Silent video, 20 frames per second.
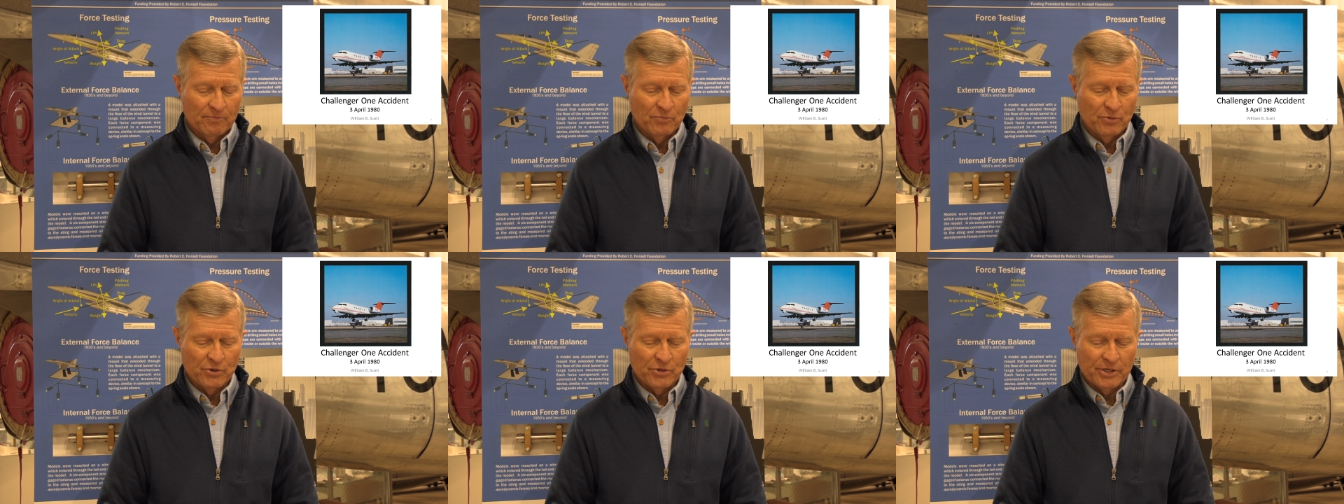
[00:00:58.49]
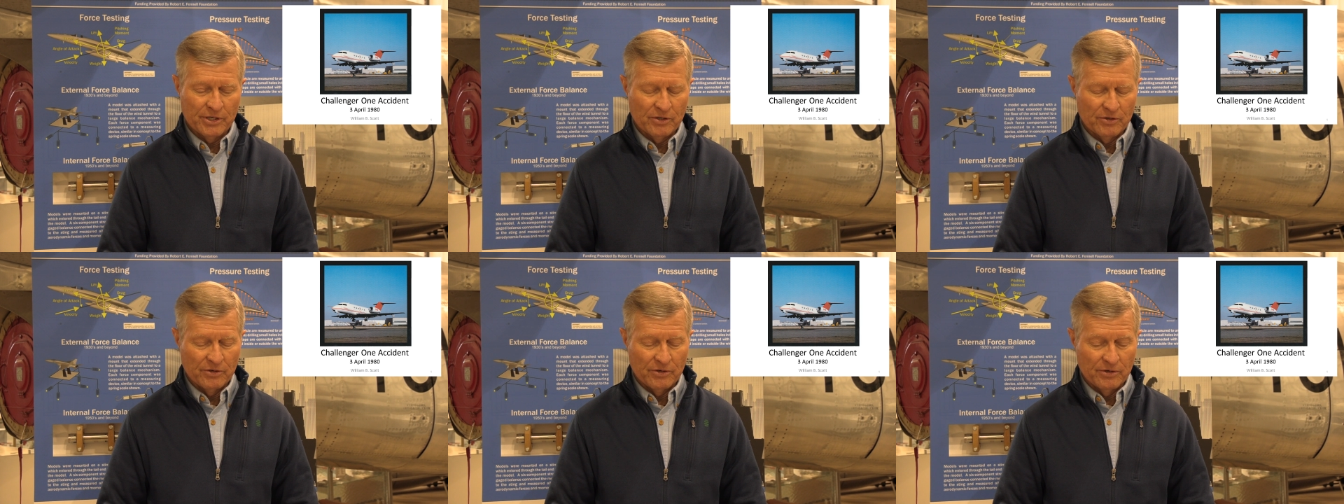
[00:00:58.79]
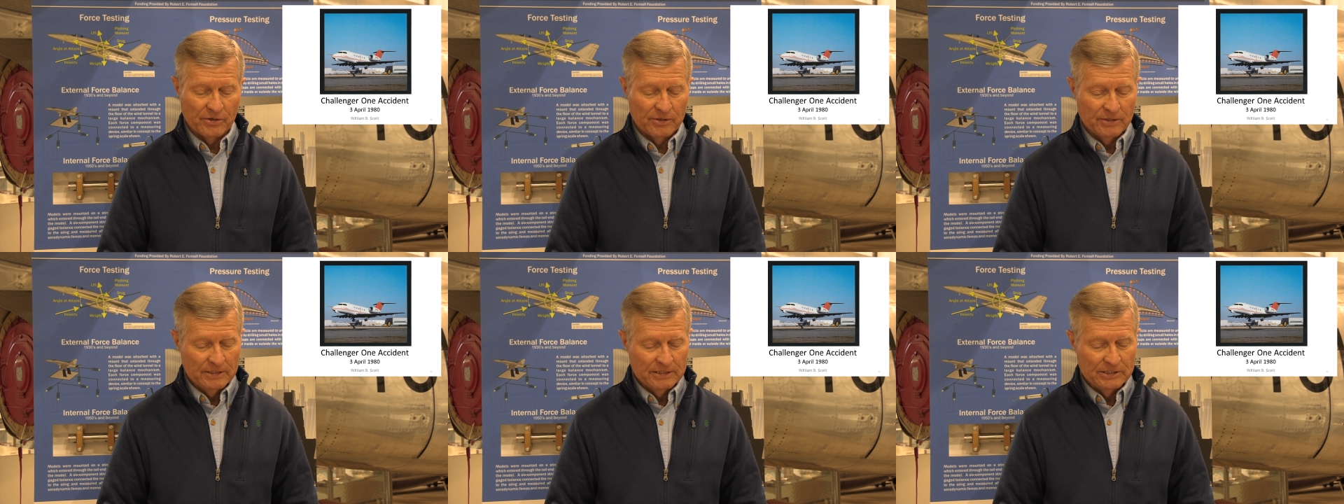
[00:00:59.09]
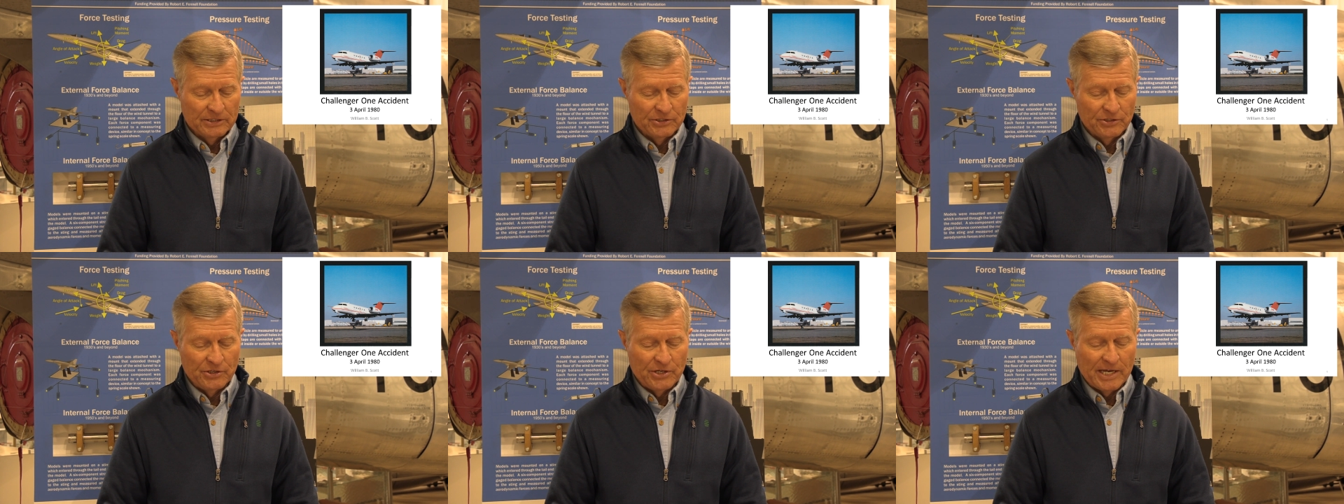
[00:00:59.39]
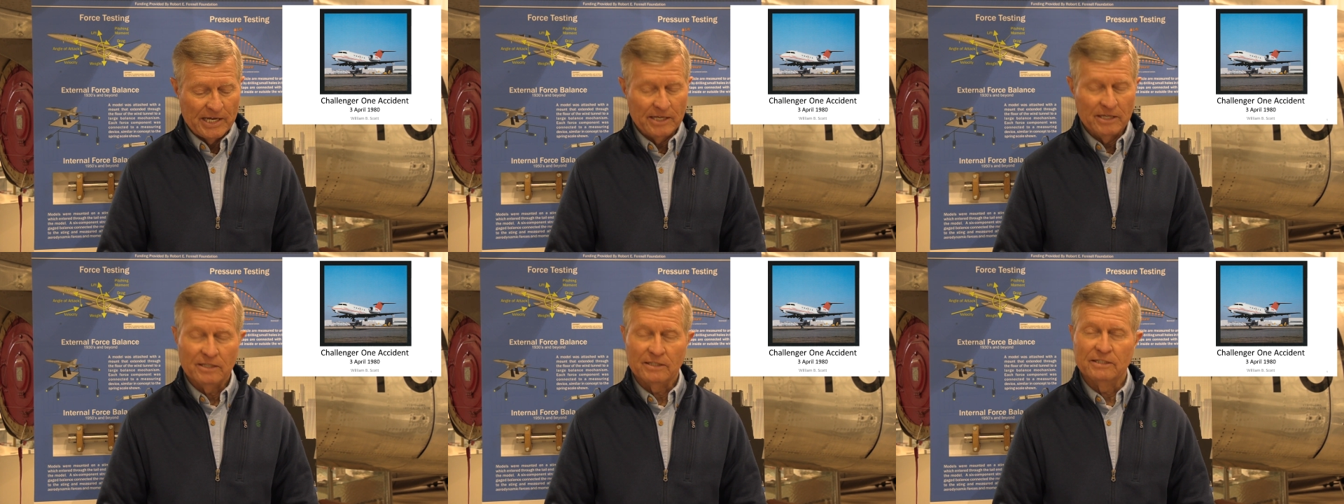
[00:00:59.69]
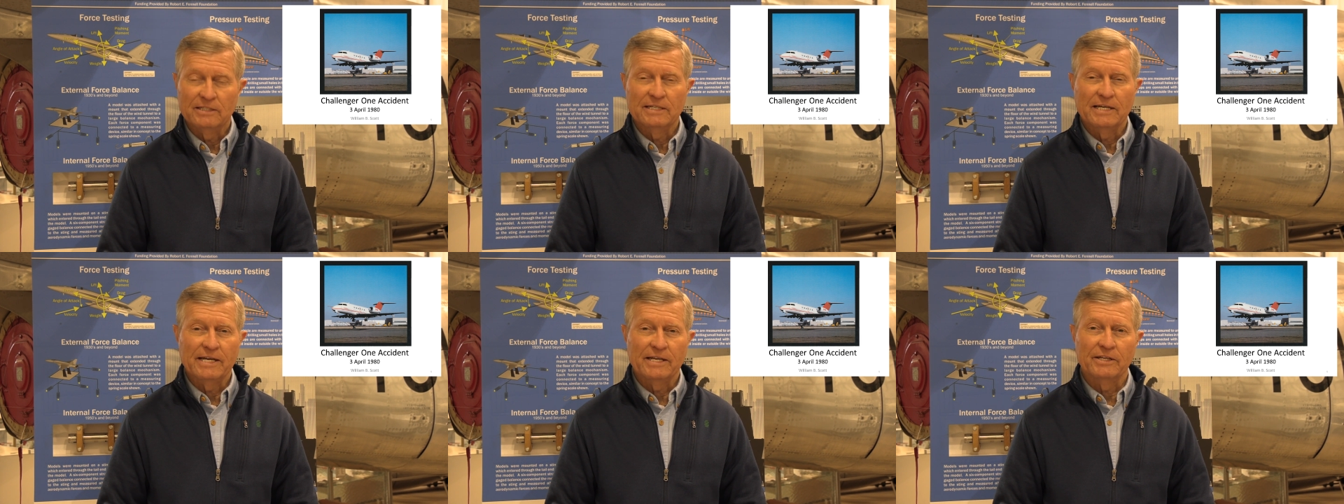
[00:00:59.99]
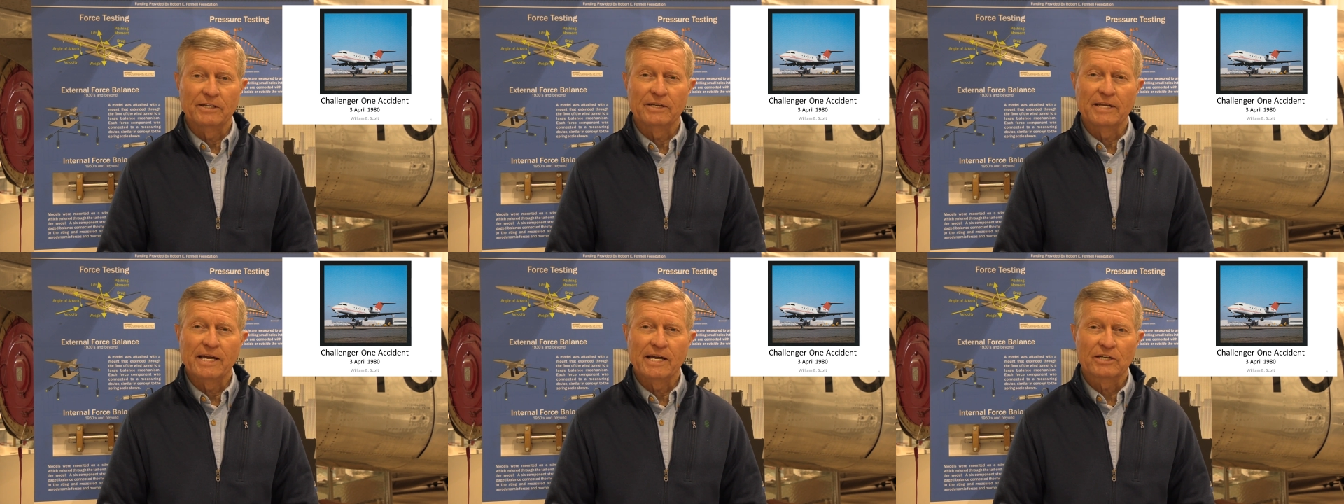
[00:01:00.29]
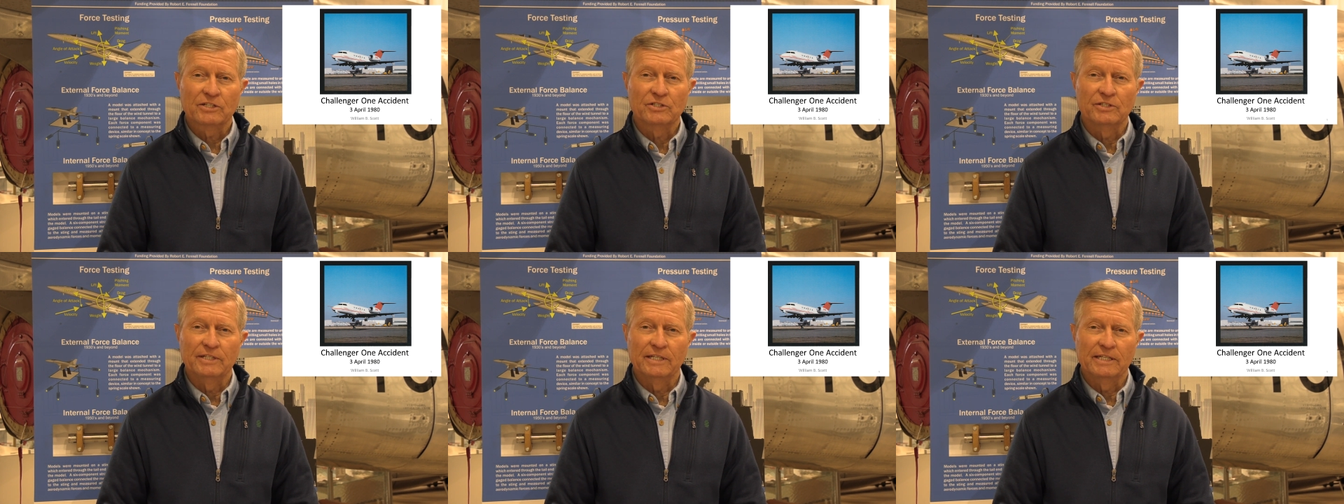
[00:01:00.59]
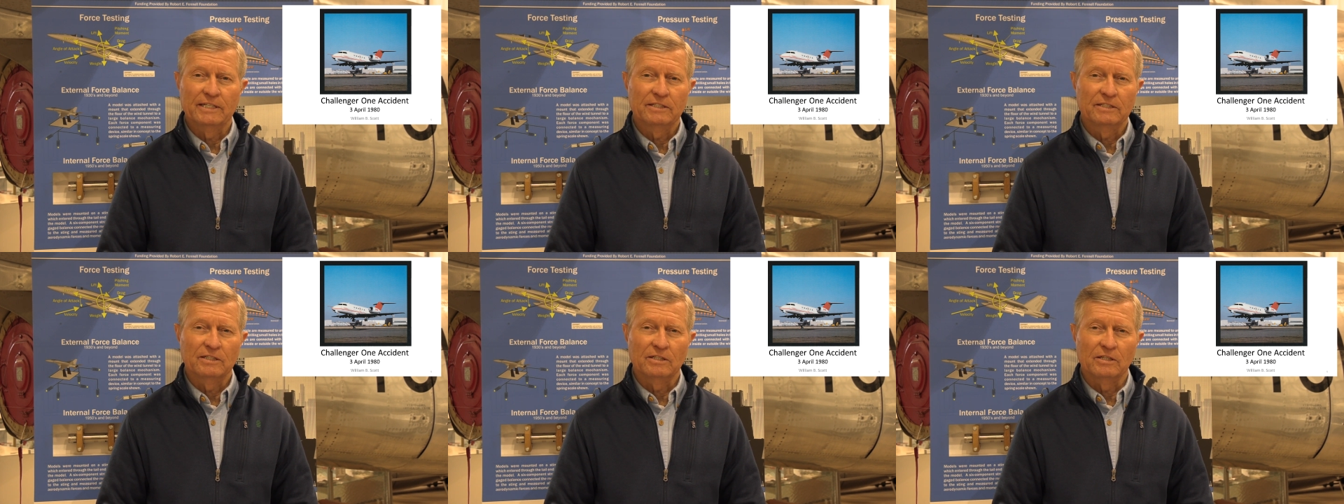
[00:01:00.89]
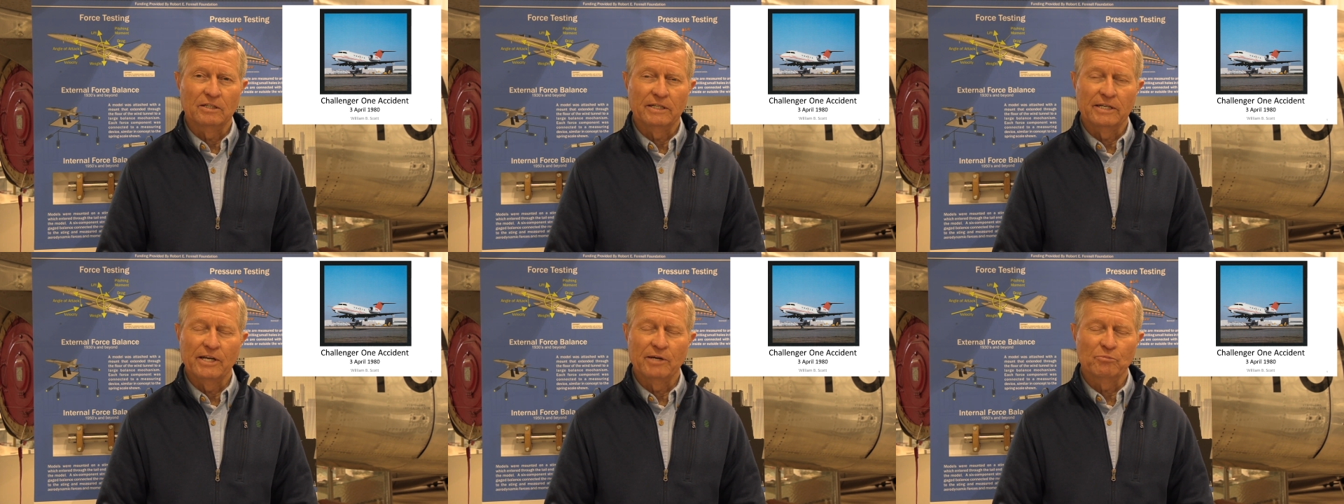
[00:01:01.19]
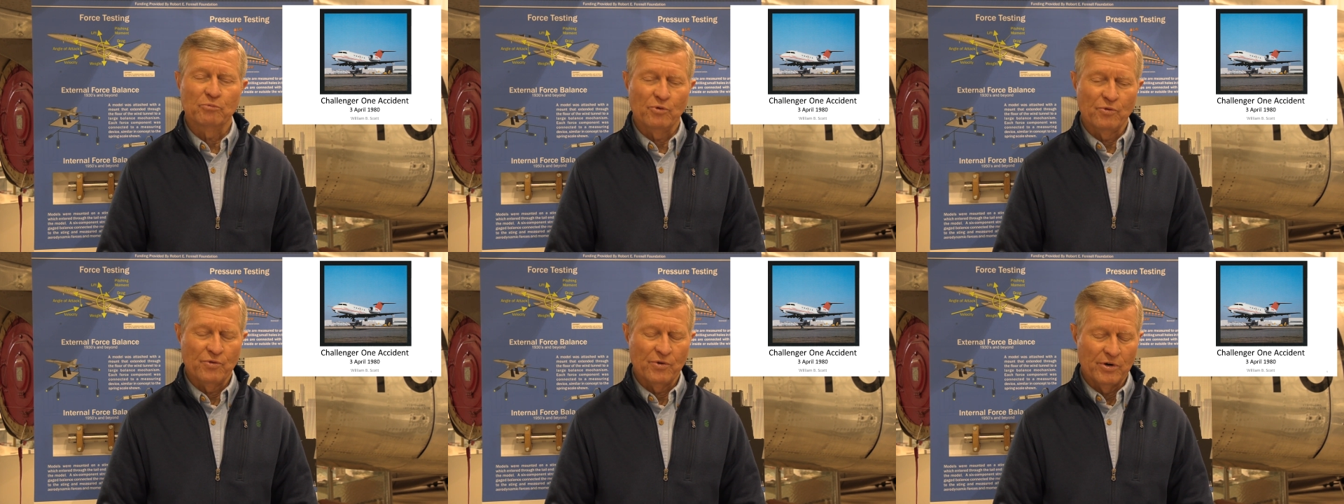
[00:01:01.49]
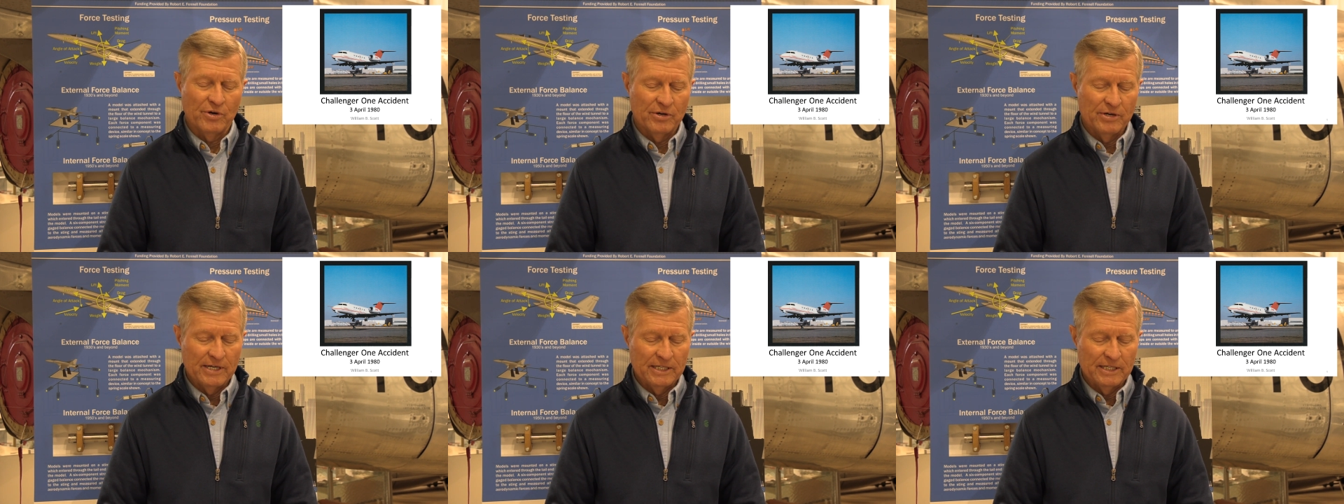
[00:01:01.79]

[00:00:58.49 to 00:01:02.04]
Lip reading: particular day and accident on April 3rd,